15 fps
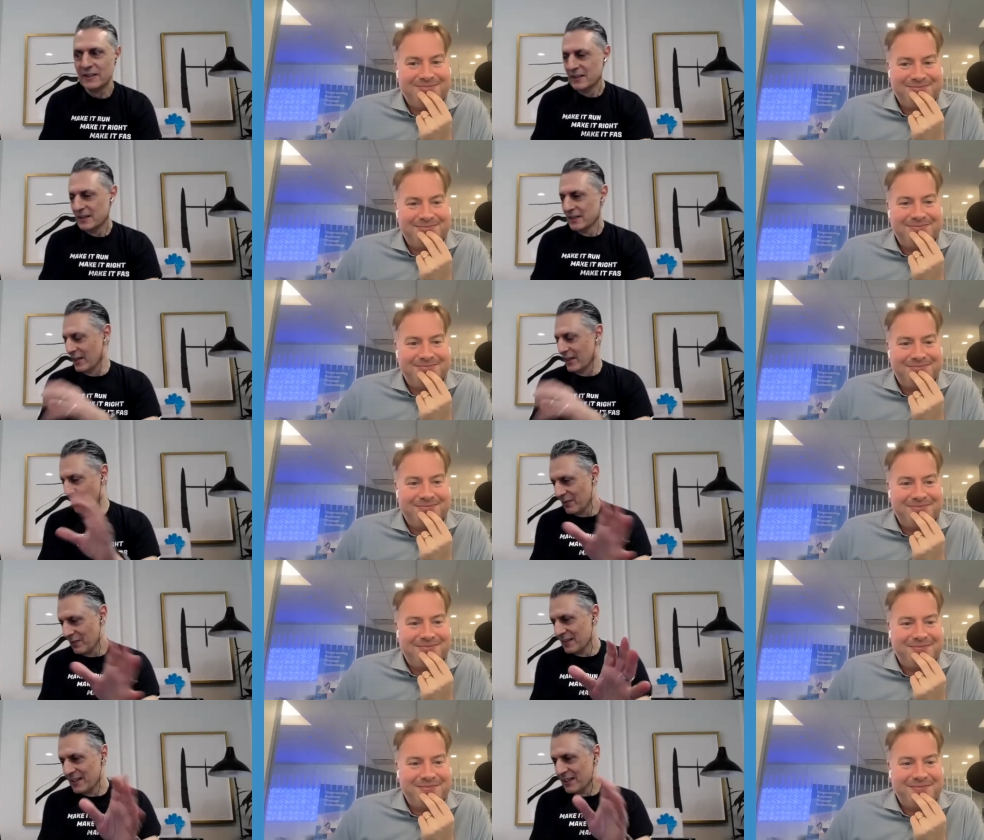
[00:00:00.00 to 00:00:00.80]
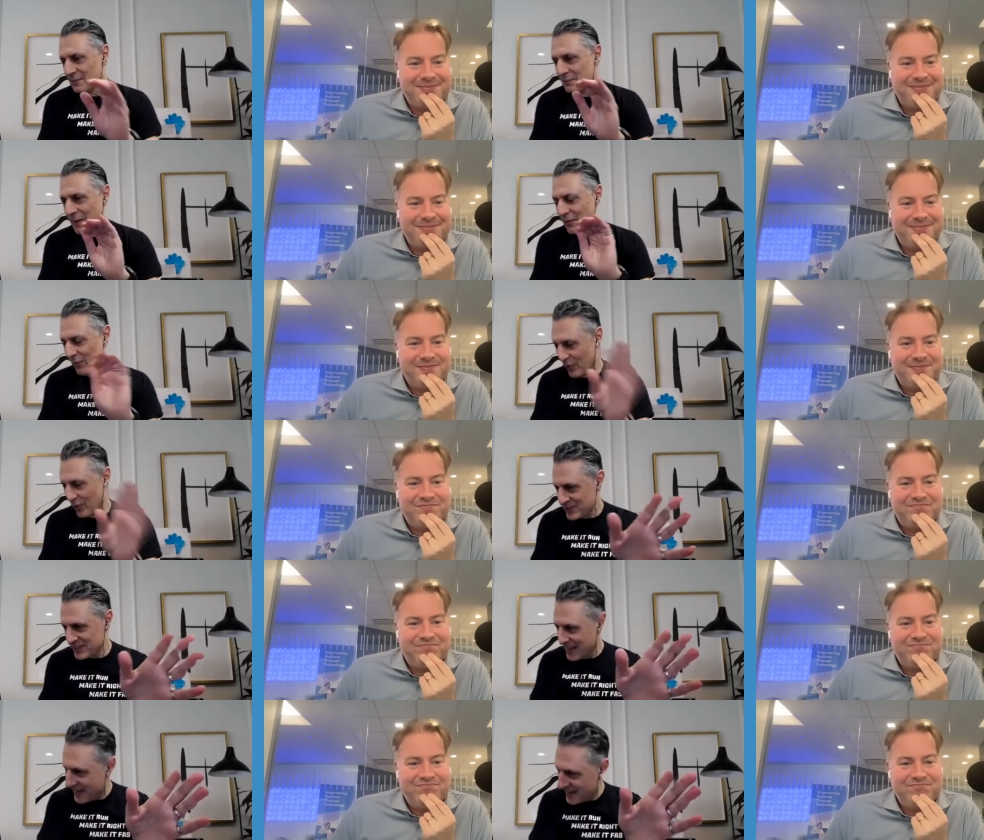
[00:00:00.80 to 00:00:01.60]
Speaker 1: You know, my
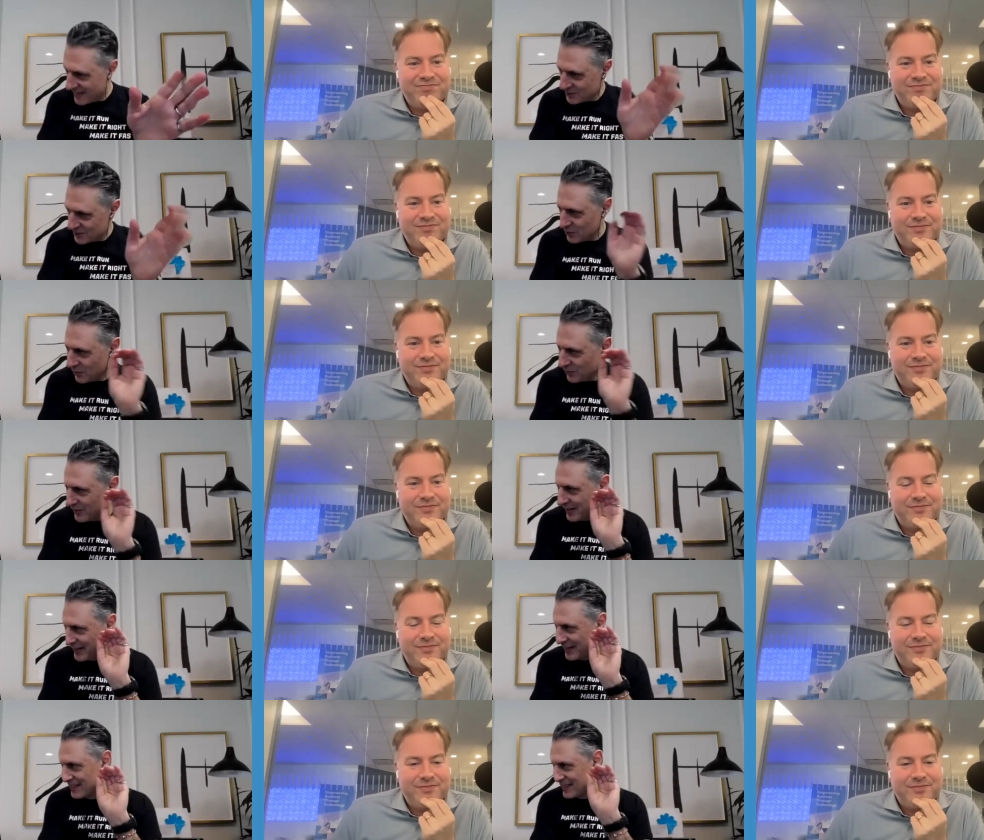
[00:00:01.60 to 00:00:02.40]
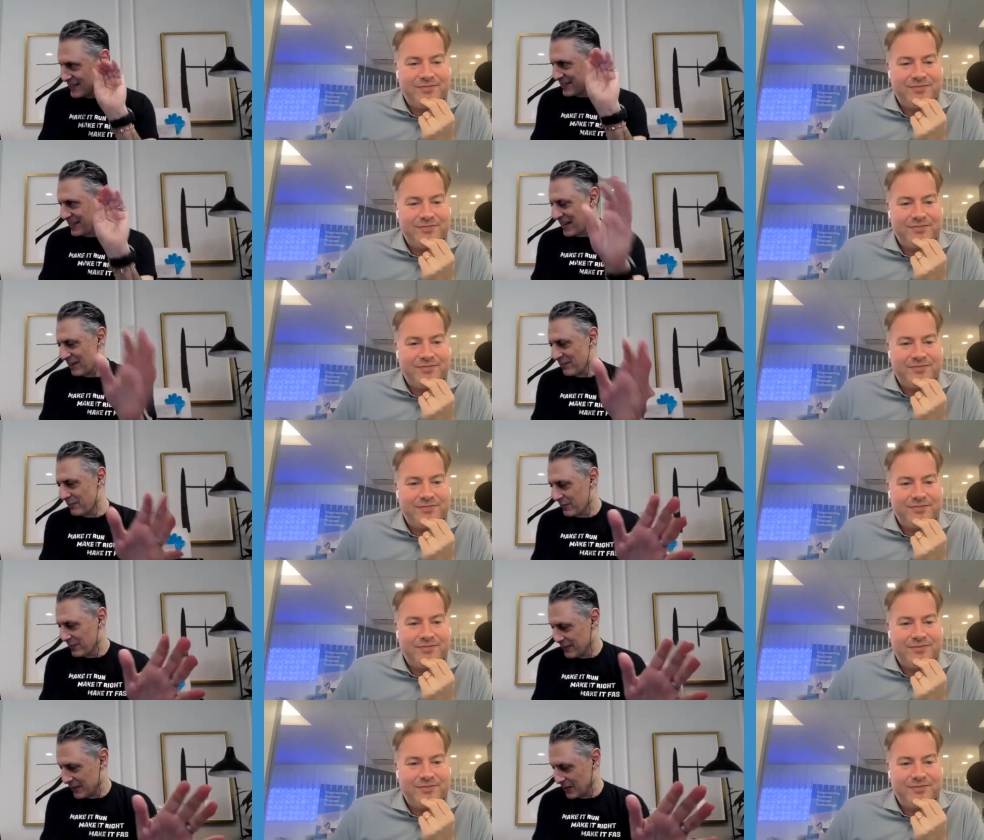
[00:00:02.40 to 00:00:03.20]
first answer is kind of,
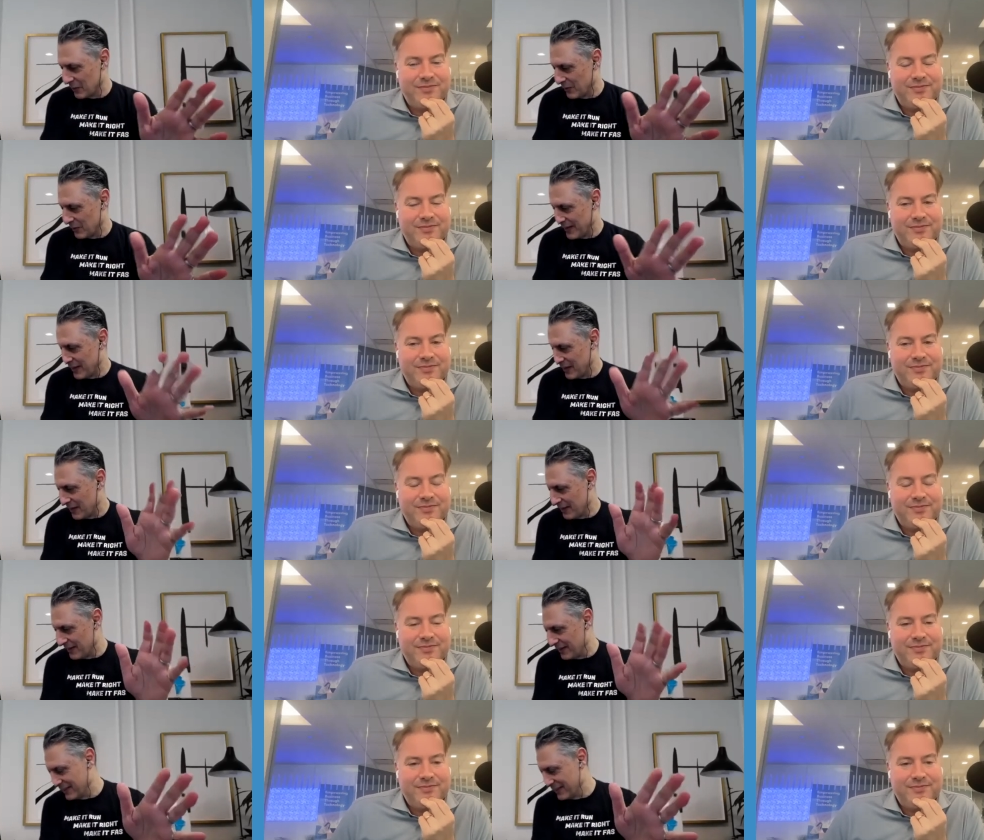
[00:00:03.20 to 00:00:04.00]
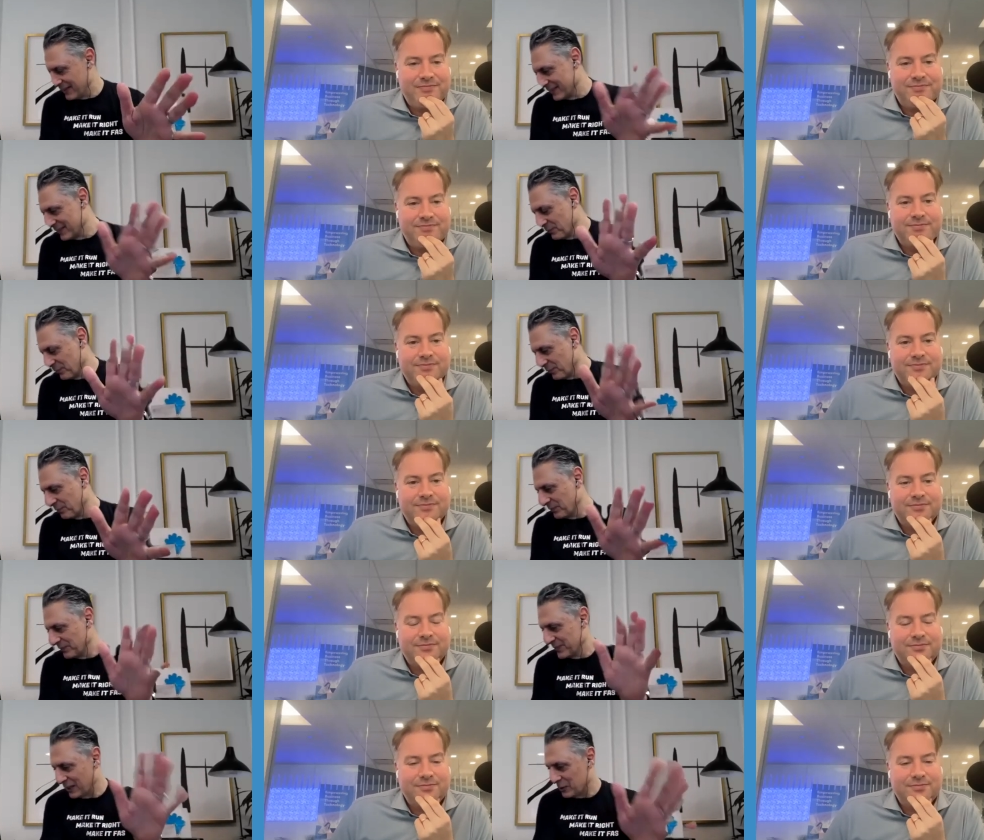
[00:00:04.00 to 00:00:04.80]
you know,
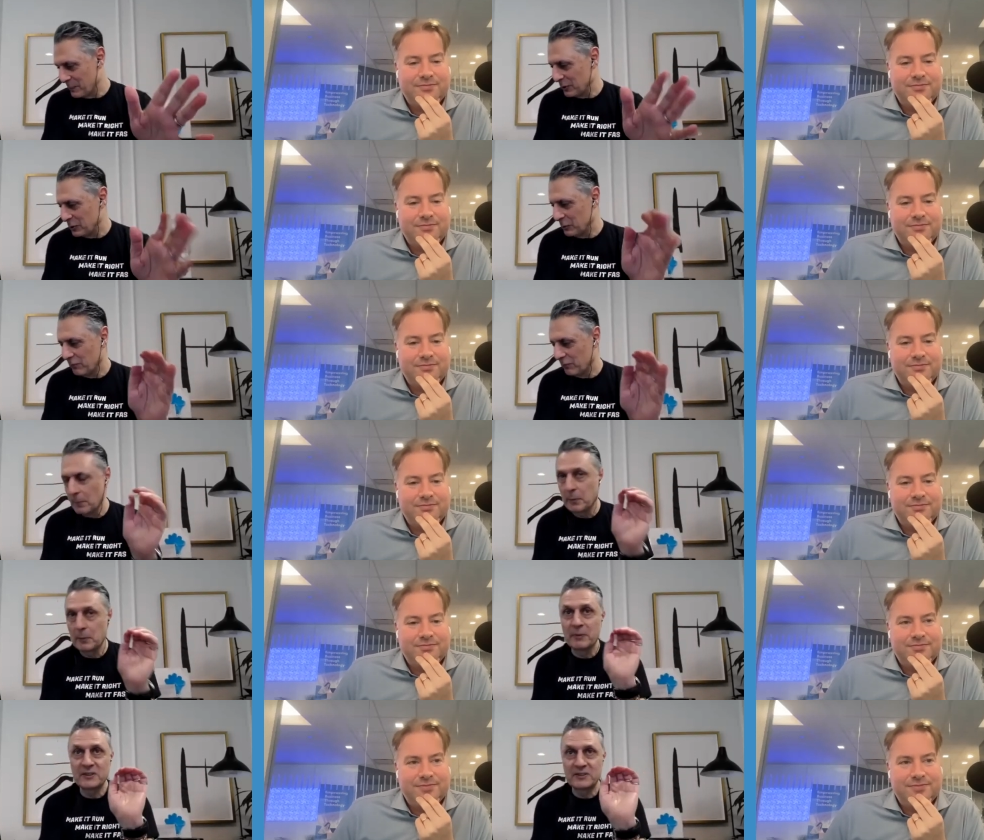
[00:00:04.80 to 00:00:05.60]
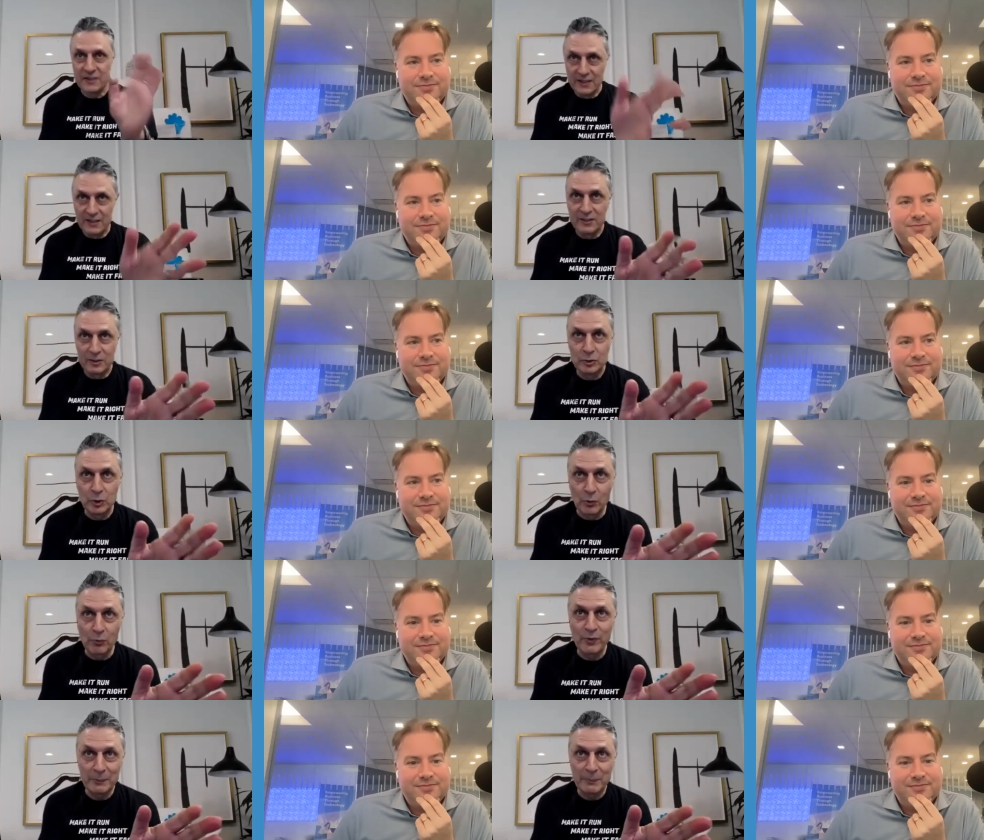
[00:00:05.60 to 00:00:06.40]
not to be too flippant, but
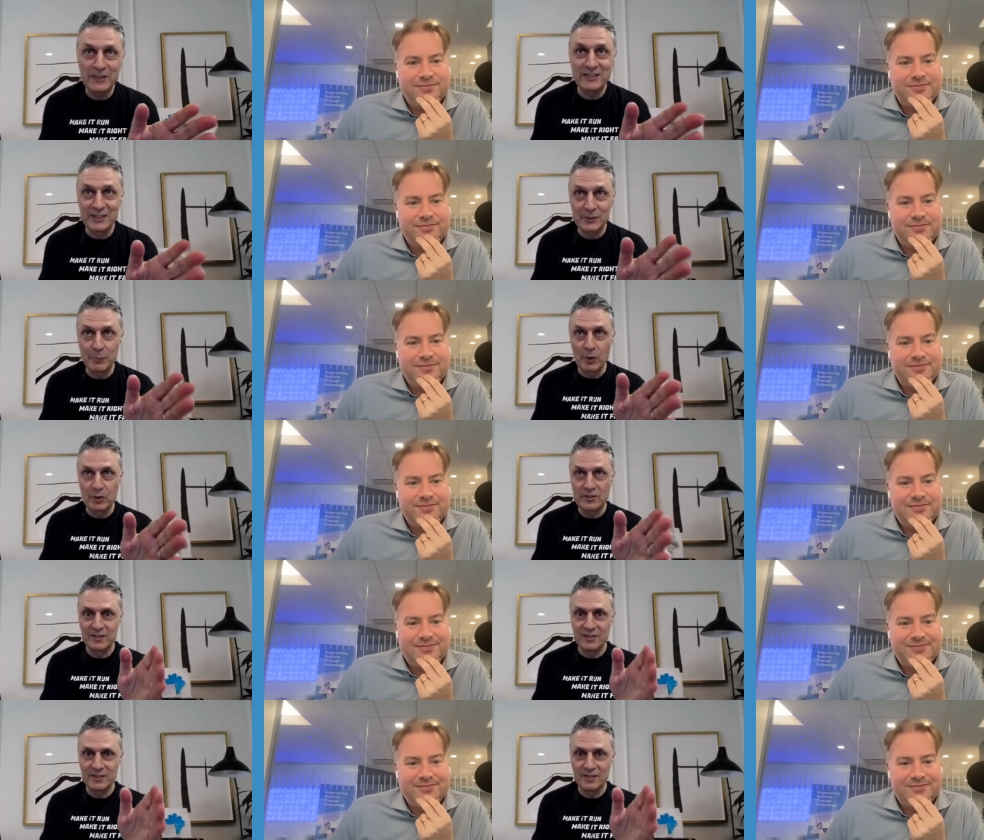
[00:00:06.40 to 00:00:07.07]
don't read business books.